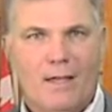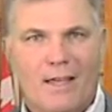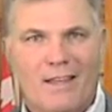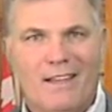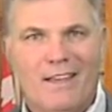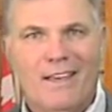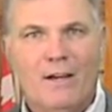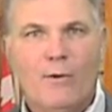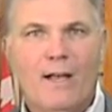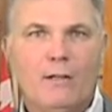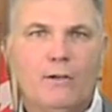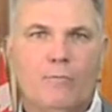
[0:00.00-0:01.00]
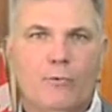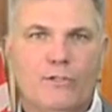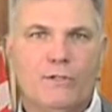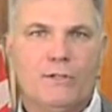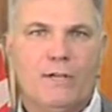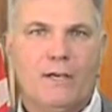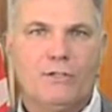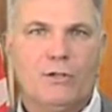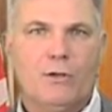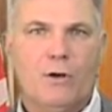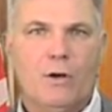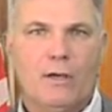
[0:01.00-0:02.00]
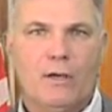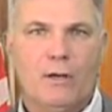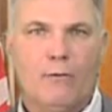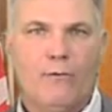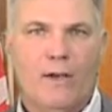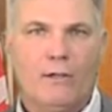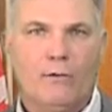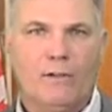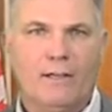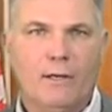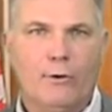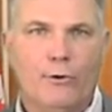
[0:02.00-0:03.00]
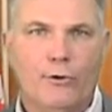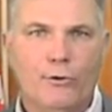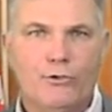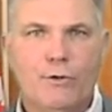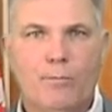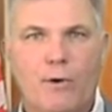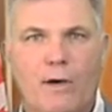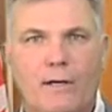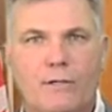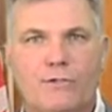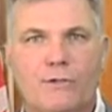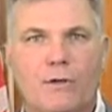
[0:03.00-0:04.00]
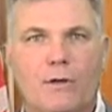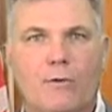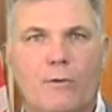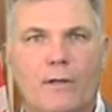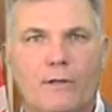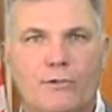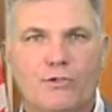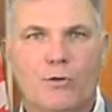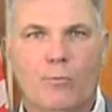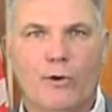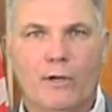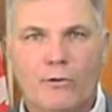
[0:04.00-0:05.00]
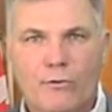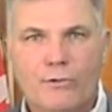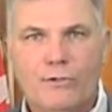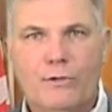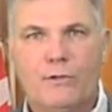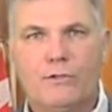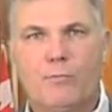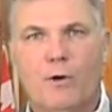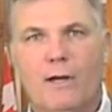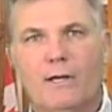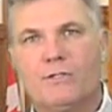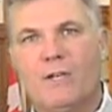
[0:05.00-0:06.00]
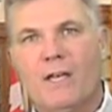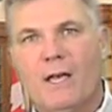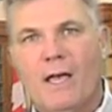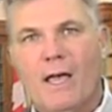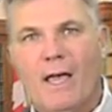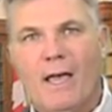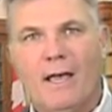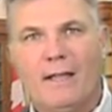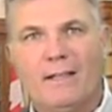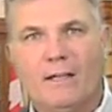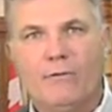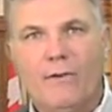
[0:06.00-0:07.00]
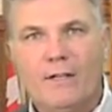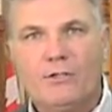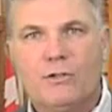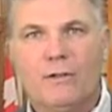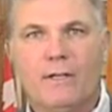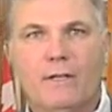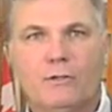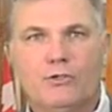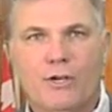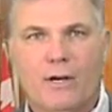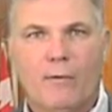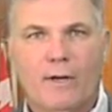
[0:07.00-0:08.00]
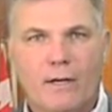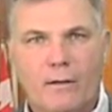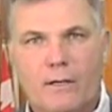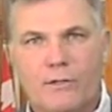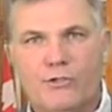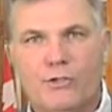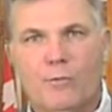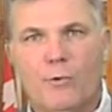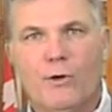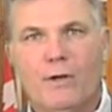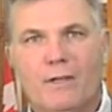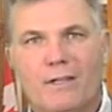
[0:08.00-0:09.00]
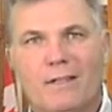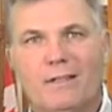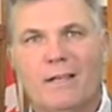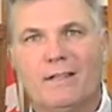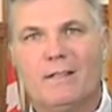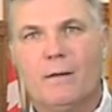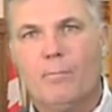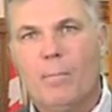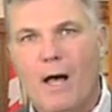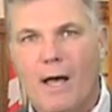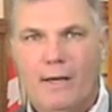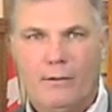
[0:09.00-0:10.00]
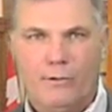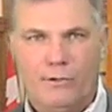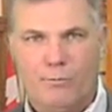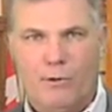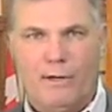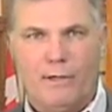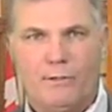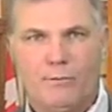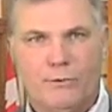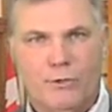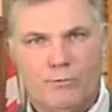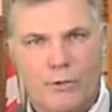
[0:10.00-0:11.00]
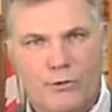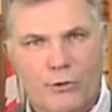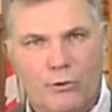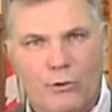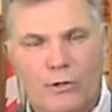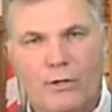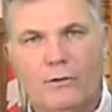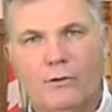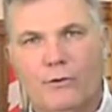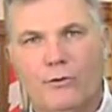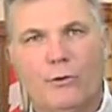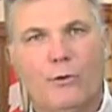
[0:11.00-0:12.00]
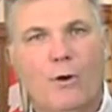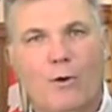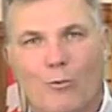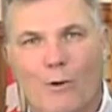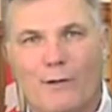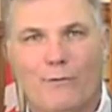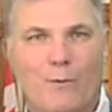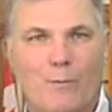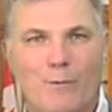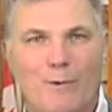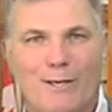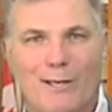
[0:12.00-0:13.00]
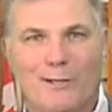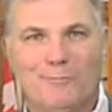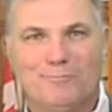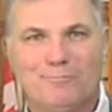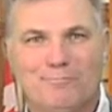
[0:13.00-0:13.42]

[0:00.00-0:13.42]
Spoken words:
An interactive presentation can effectively introduce your products, create consumer interest in those products, and eventually generate in the consumer the intent to buy those products, which is what you're looking to do right from the beginning.